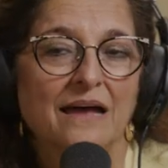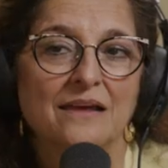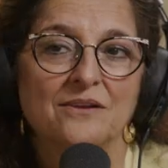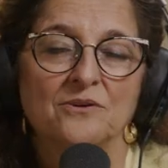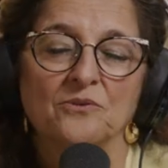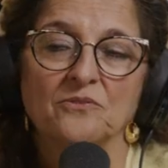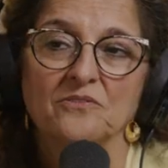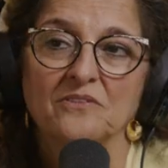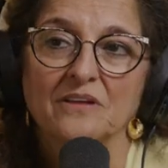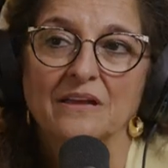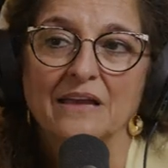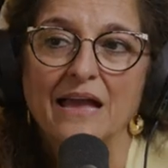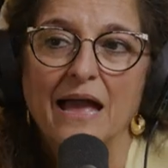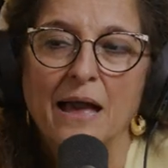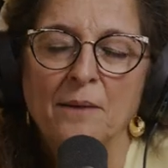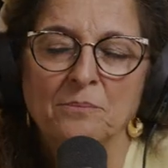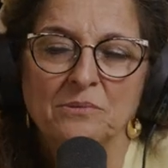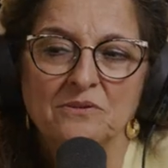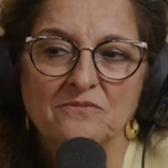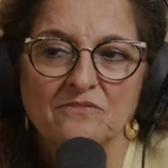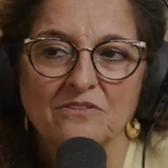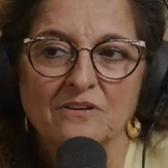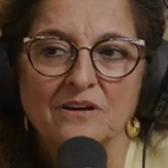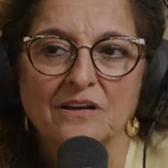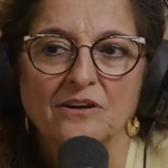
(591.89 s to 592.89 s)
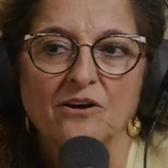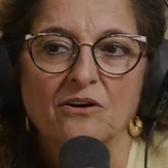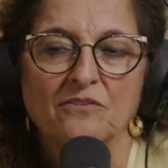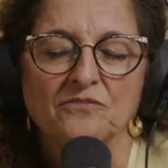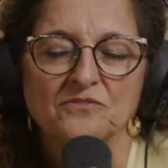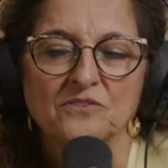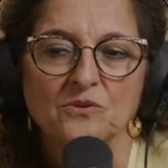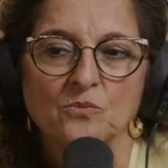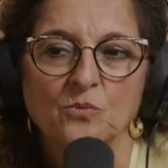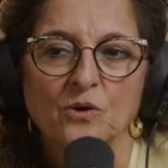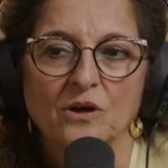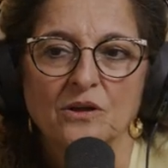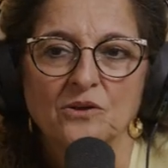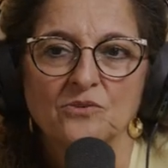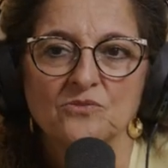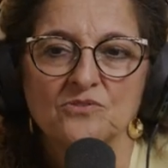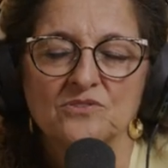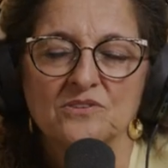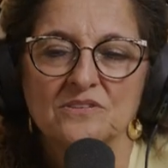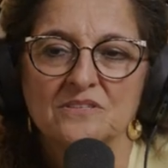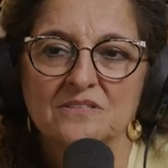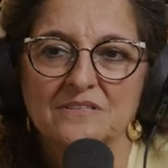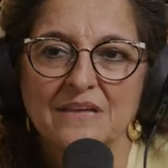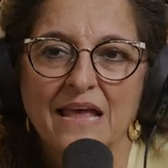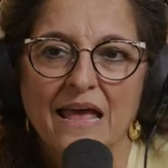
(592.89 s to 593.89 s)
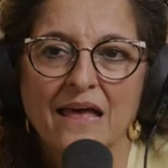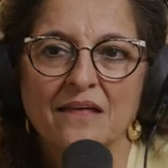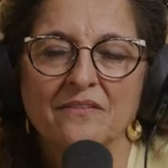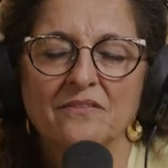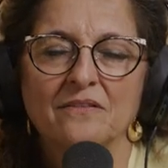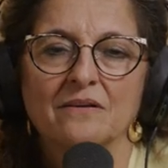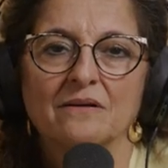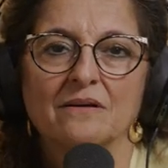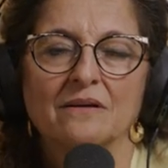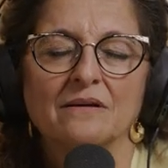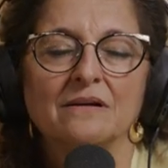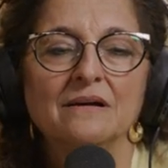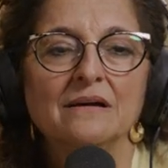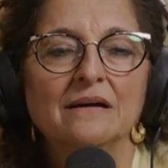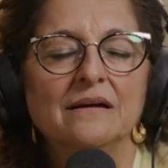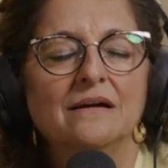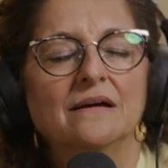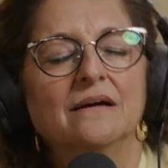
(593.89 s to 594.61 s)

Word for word: I don't think happen very often where you just stand there